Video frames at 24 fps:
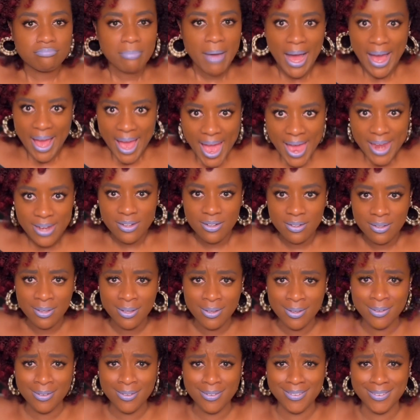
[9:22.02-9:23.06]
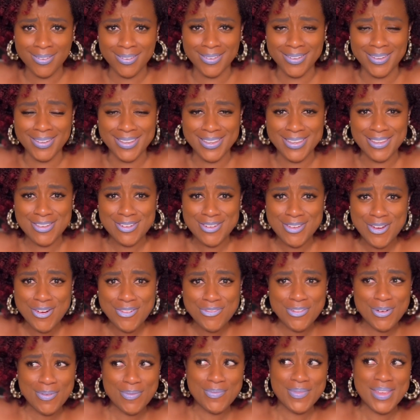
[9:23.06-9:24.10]
head, you know,
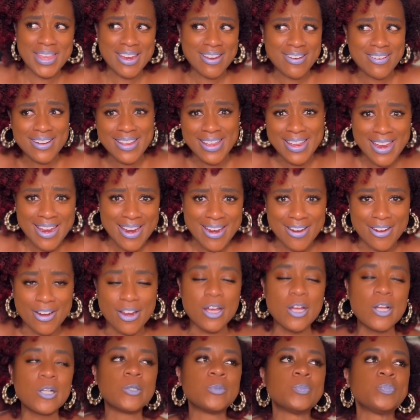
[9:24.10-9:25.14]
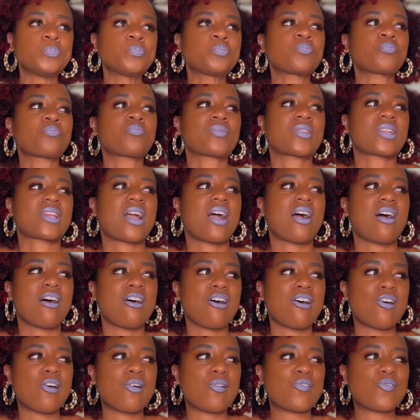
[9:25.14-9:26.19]
from here to here.
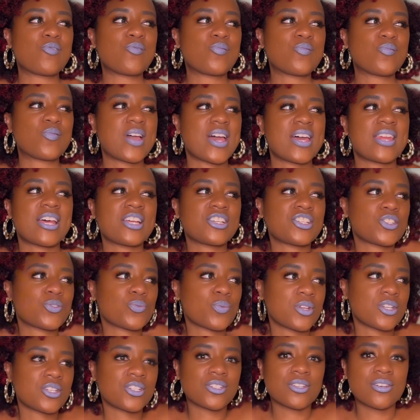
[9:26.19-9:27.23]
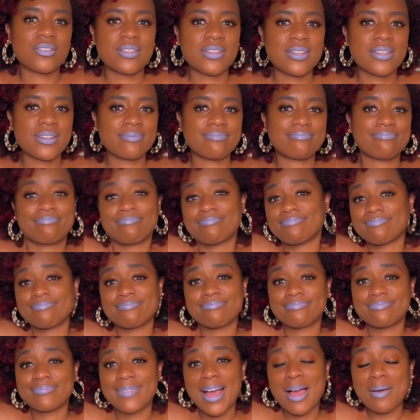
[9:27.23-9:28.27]
And I just want to show that
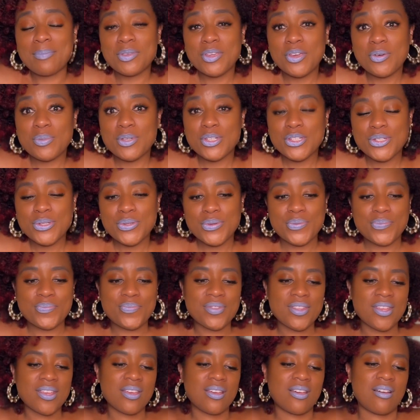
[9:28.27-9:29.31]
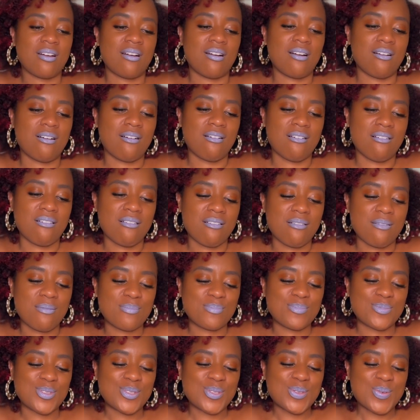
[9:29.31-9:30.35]
I'm human too.
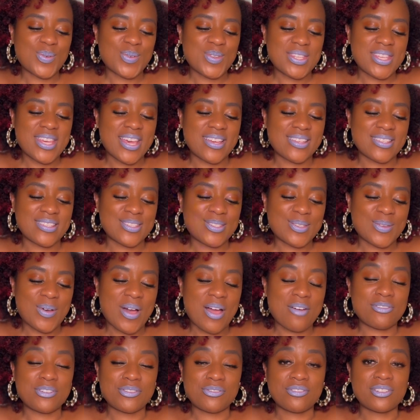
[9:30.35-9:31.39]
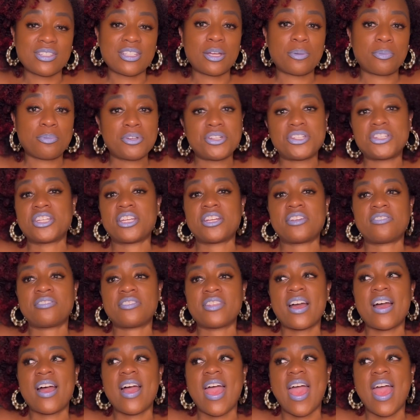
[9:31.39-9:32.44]
So yeah, so I was really appreciative of
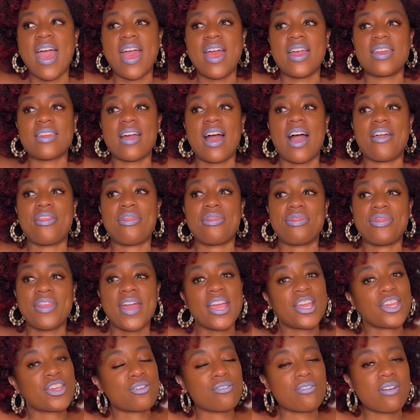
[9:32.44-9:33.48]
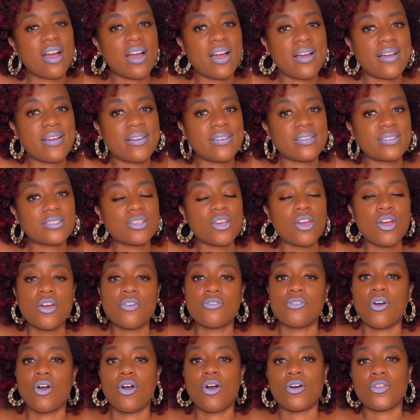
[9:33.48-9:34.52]
that, and I thank you guys
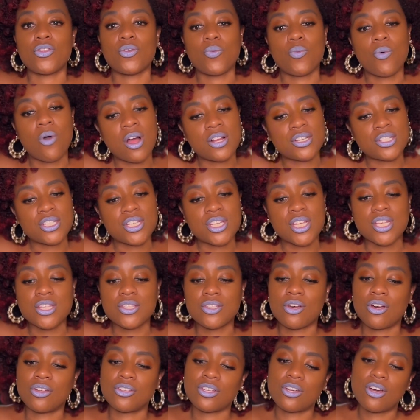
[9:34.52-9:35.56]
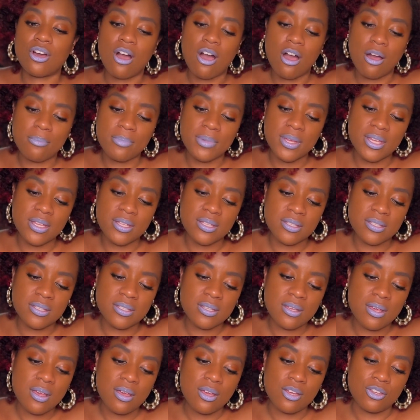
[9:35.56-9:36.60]
for all the watches, all the
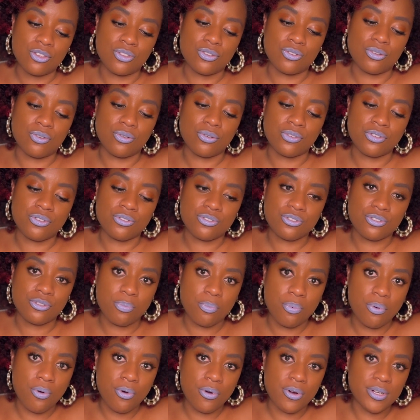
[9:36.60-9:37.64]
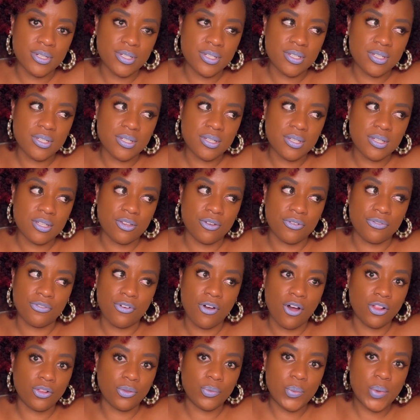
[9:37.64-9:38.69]
comments, you know, your support, your
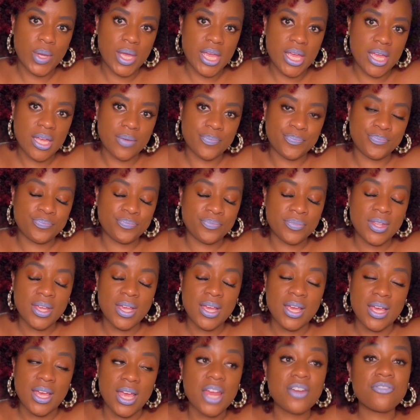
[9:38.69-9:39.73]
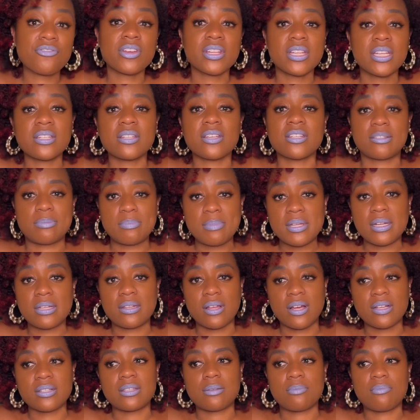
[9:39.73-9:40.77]
following. It really does mean a
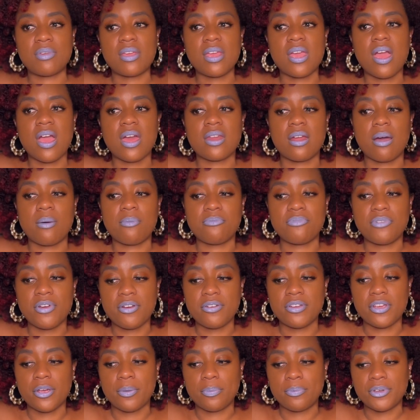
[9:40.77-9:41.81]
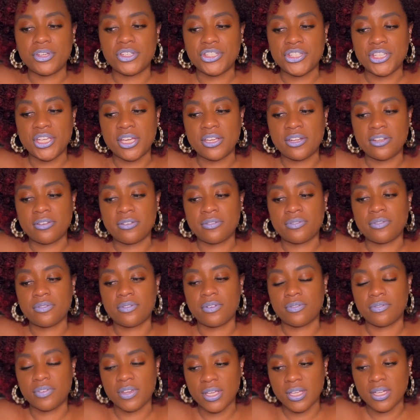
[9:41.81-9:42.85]
lot to me, and I'm very appreciative
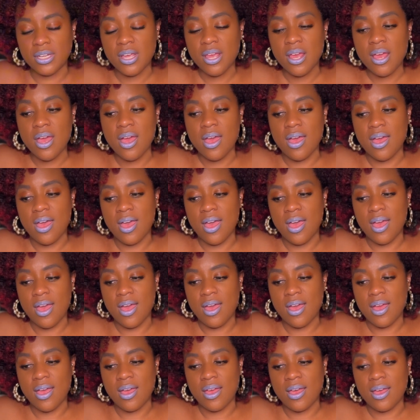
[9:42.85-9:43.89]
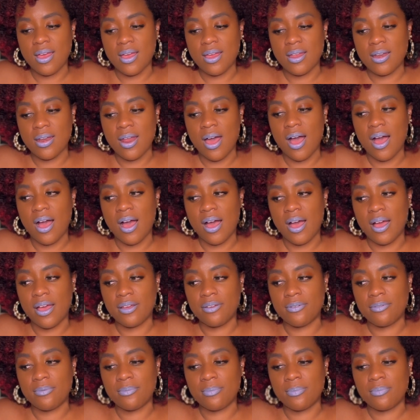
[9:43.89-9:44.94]
of it. And
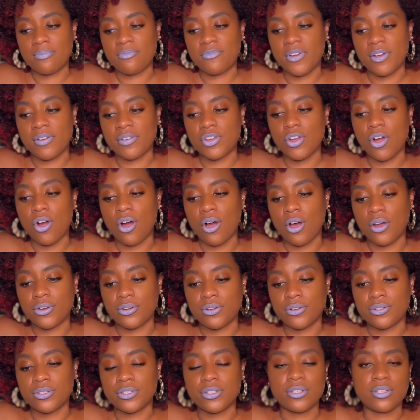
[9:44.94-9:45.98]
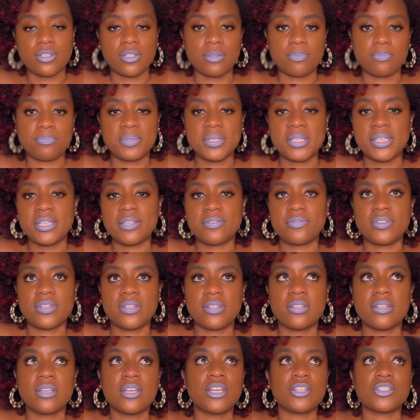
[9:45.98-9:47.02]
I'm very honored to be
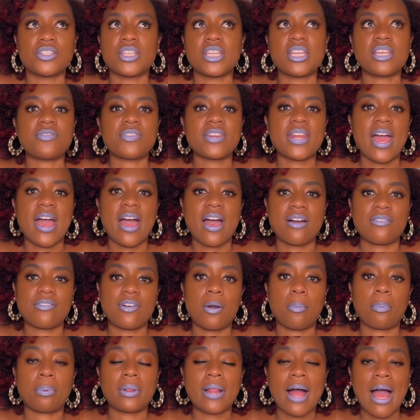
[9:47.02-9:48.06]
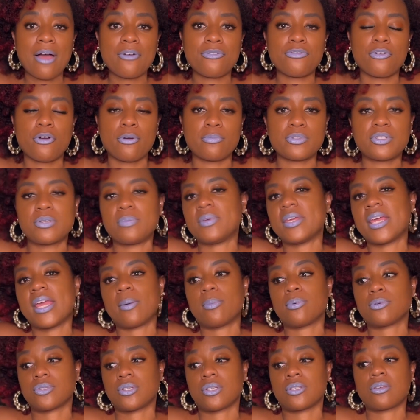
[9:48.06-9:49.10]
even have a platform to be
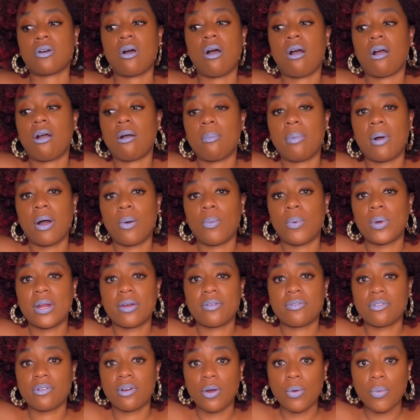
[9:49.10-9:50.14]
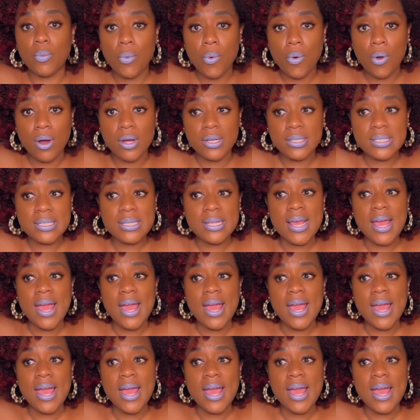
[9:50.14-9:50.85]
able to talk about whatever I want